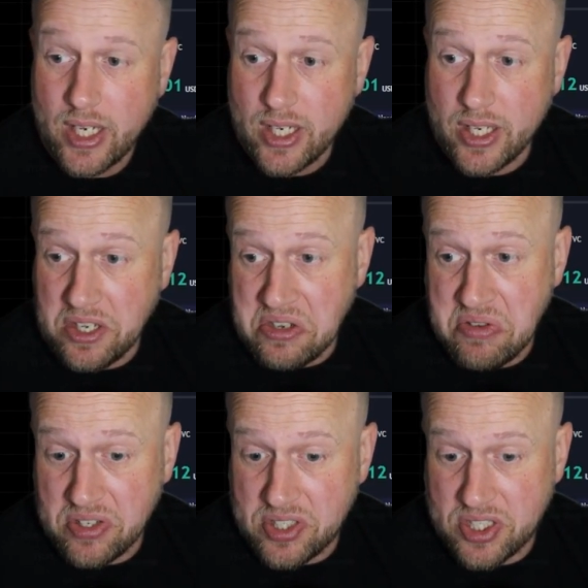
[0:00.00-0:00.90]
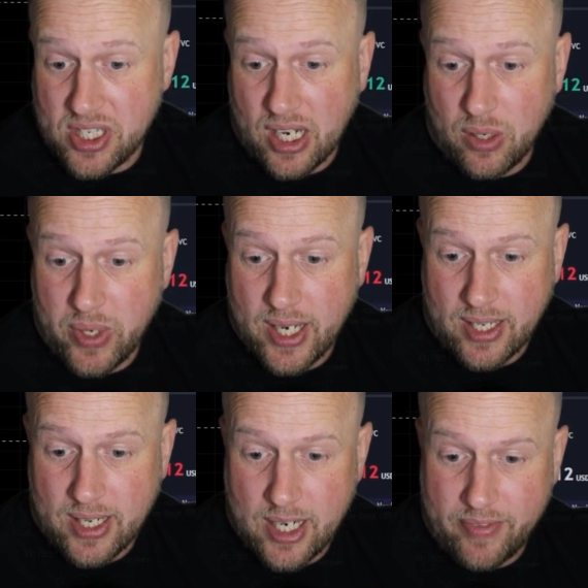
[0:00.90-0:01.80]
And you can see how we got
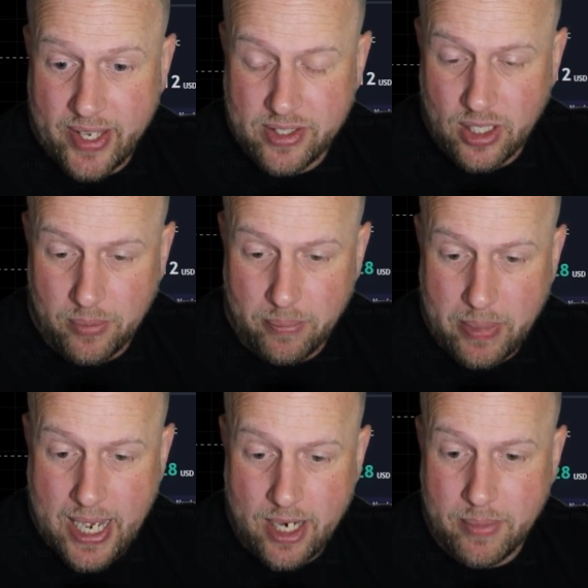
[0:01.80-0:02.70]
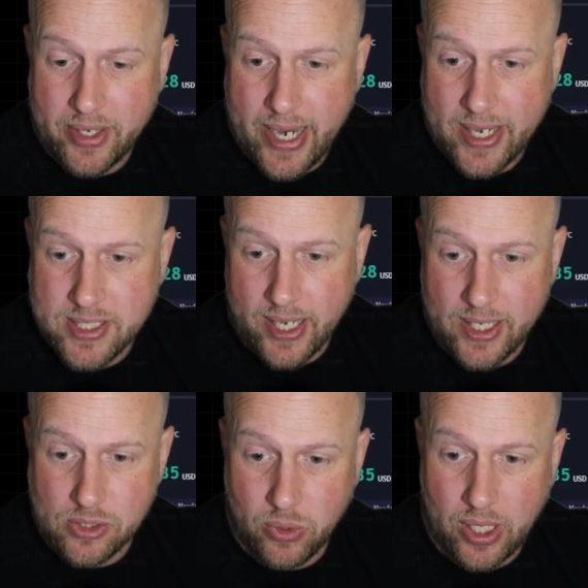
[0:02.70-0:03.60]
kind of that double bottom on the NASDAQ
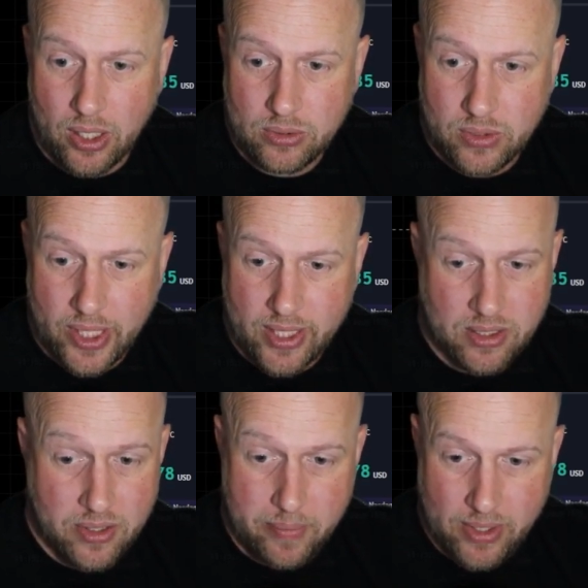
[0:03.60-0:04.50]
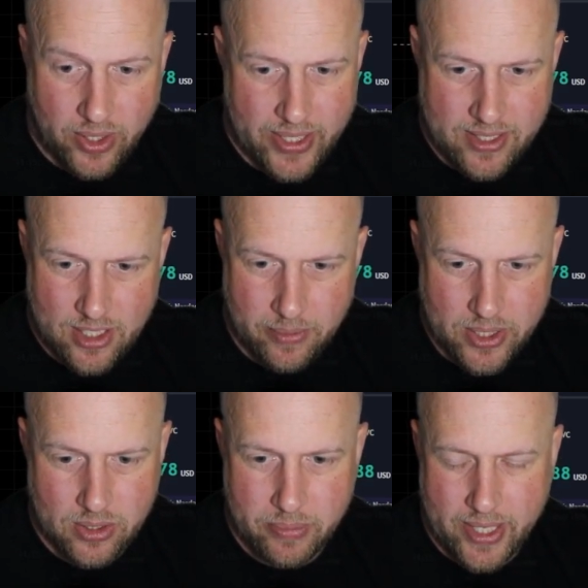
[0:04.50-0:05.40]
as well, right? I mean, look at that
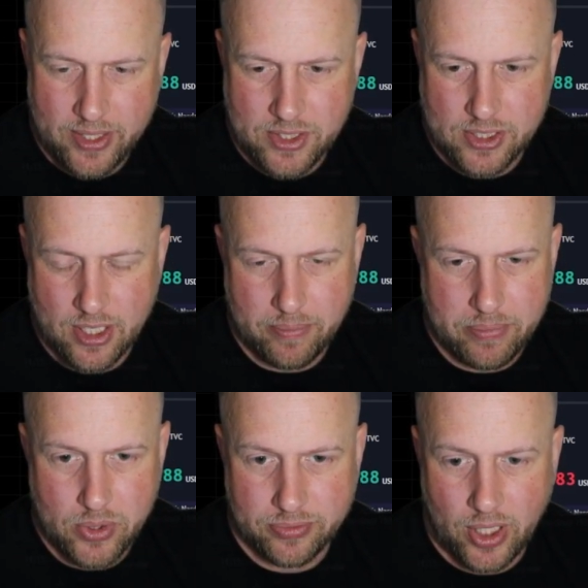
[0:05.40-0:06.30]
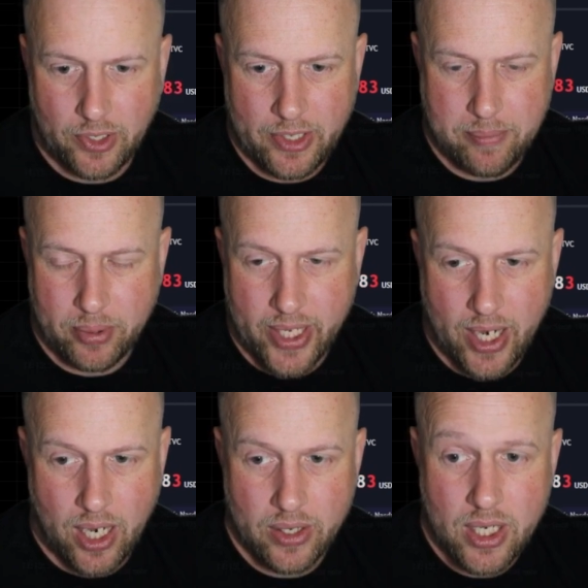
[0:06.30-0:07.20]
W. I mean, that is just a beautiful how that played
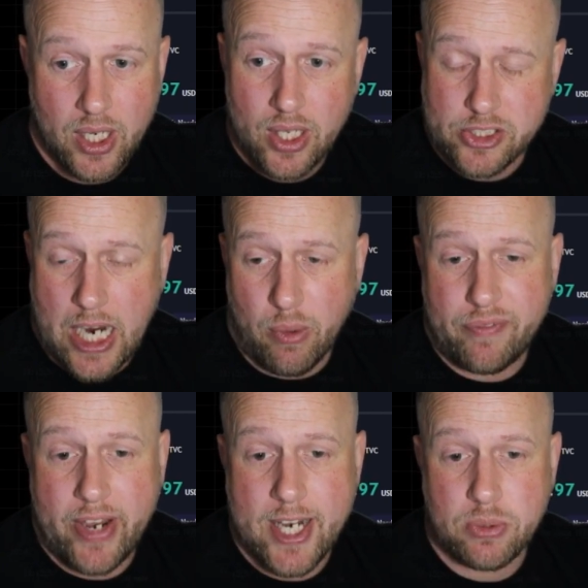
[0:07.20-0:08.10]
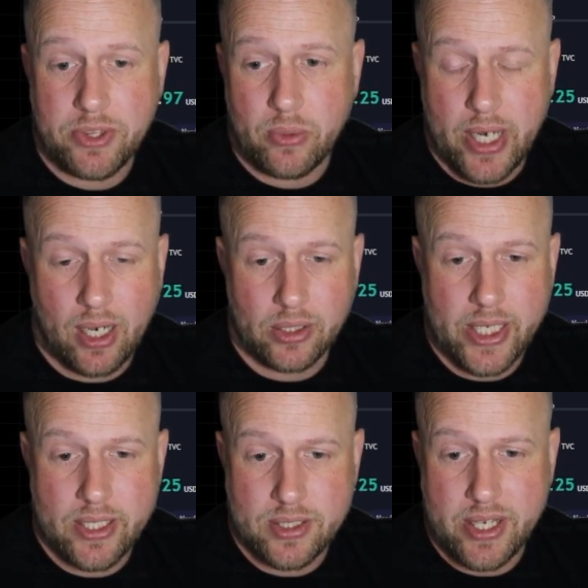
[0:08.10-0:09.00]
out. So now we're faced with the
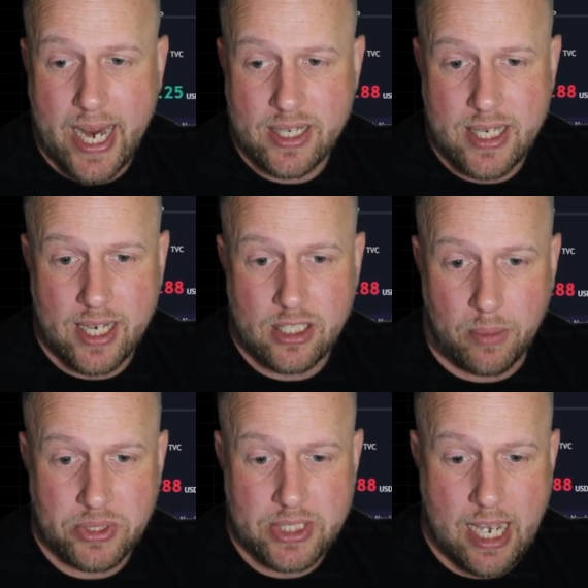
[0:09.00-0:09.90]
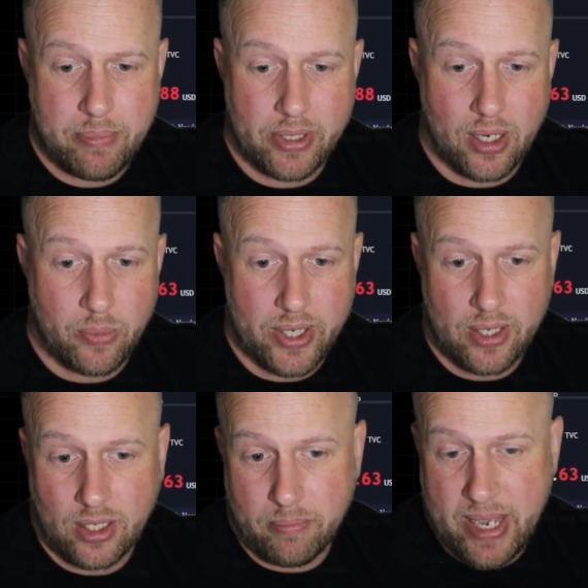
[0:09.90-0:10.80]
reality, is the NASDAQ double topping? Are we going
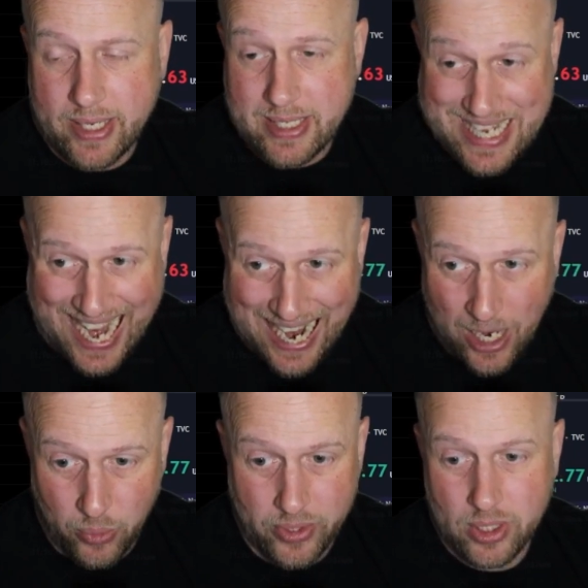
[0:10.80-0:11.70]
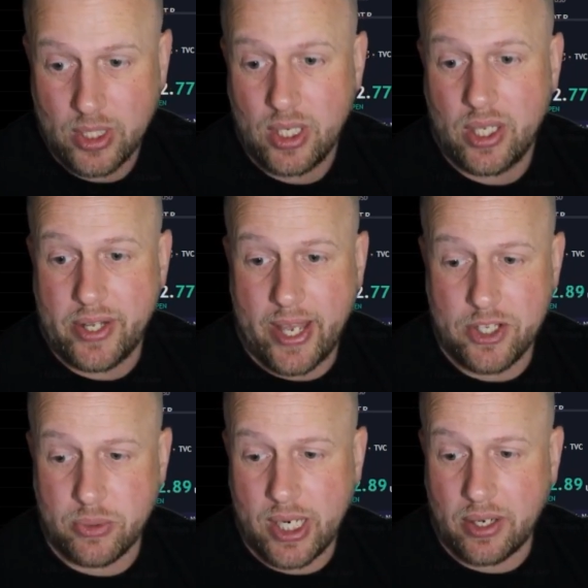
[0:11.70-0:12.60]
to come back down? That
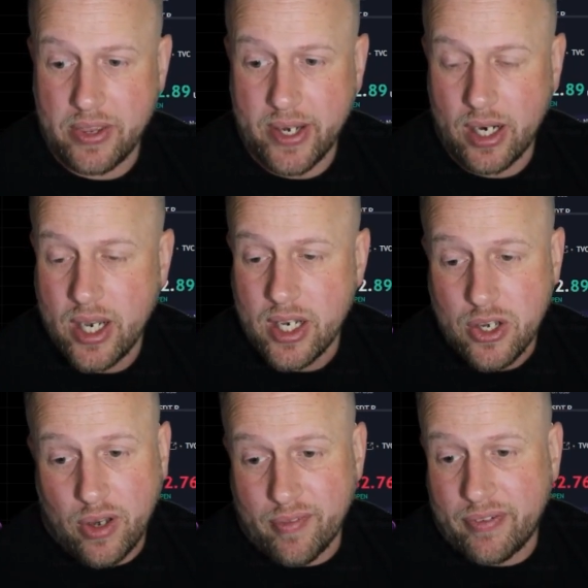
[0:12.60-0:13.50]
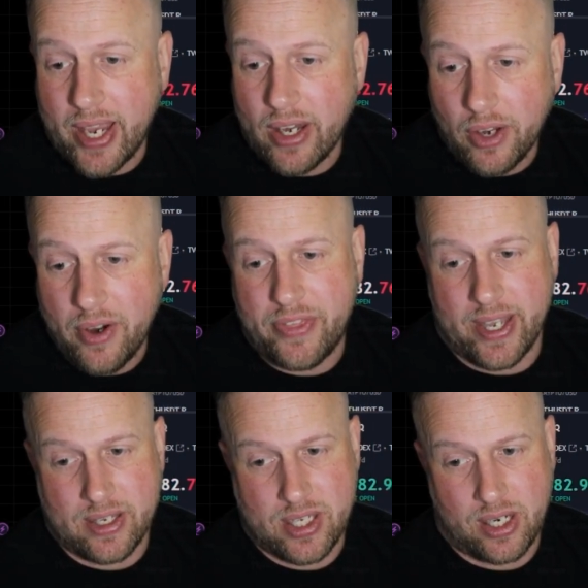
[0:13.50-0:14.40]
is reality there. You can find other
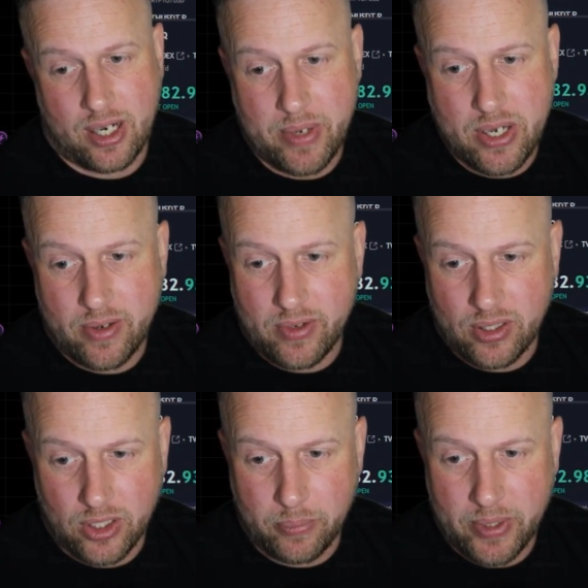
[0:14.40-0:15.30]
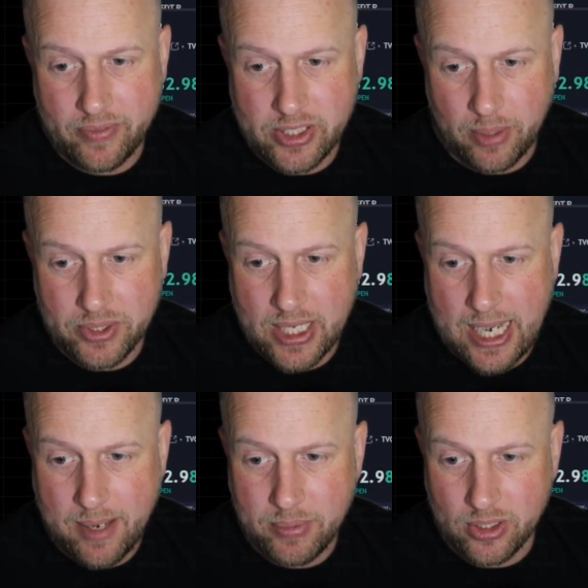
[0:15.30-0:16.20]
things here. I mean, you can a little bit of a double
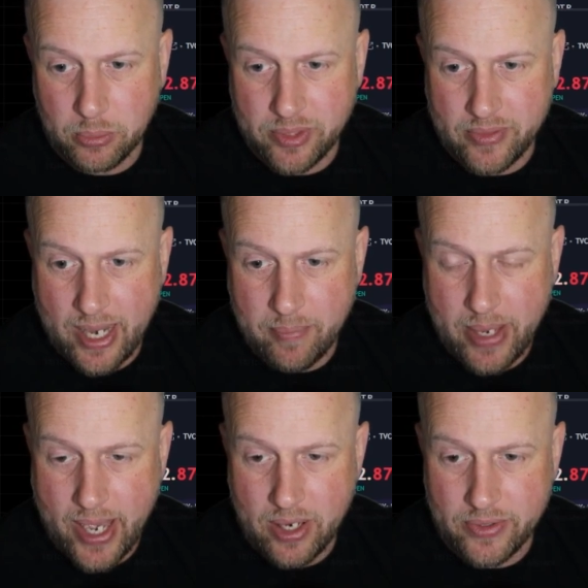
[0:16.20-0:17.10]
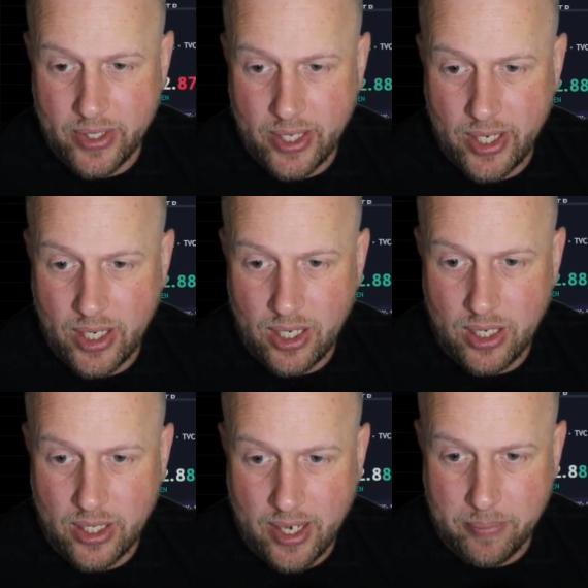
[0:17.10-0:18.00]
top, a little bit of an M pattern
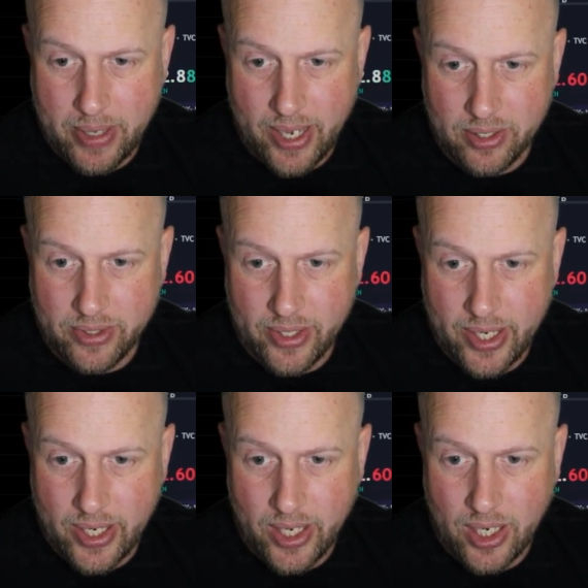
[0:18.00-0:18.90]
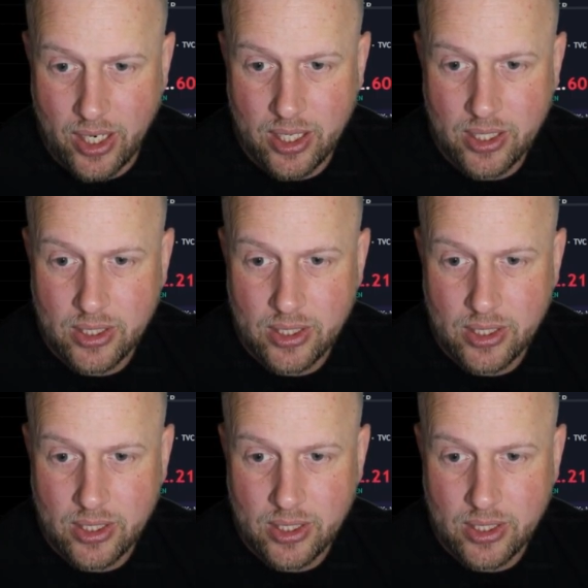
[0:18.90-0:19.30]
there, M pattern there.